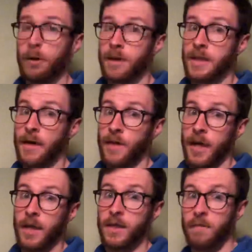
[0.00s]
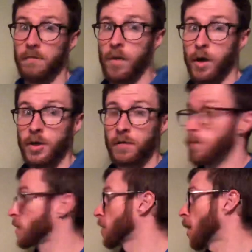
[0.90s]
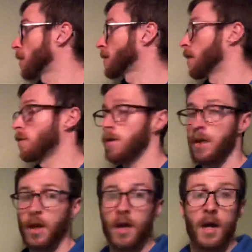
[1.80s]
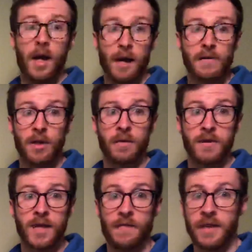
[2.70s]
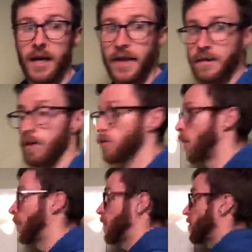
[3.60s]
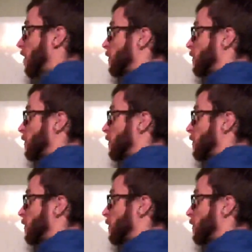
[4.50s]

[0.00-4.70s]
is 7 days. March must also have snowed 7 days. So I'm going to show